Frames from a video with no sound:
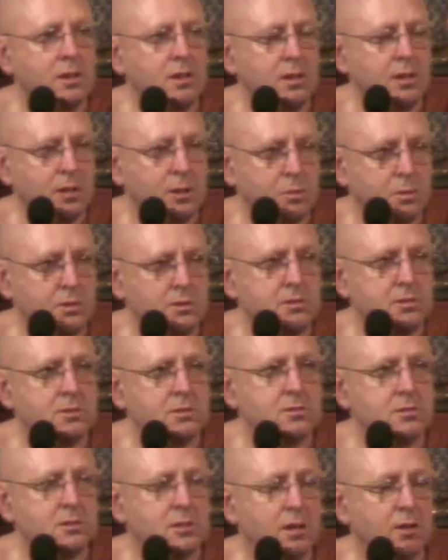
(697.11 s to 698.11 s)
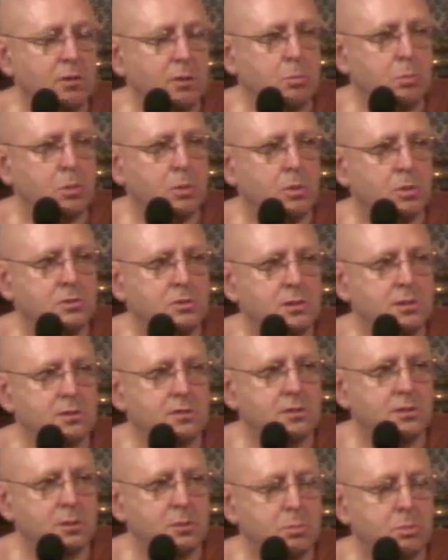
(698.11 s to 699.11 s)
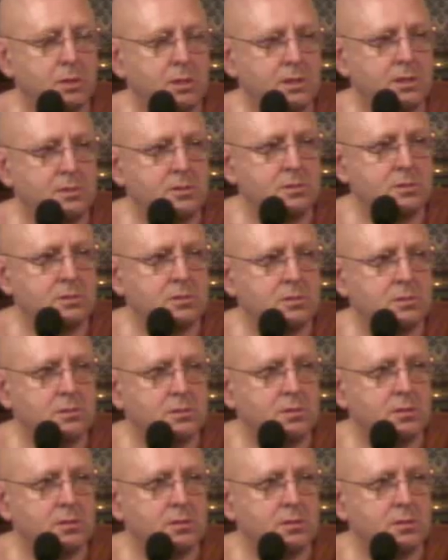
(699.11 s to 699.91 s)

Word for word: It was uh, reported to the police.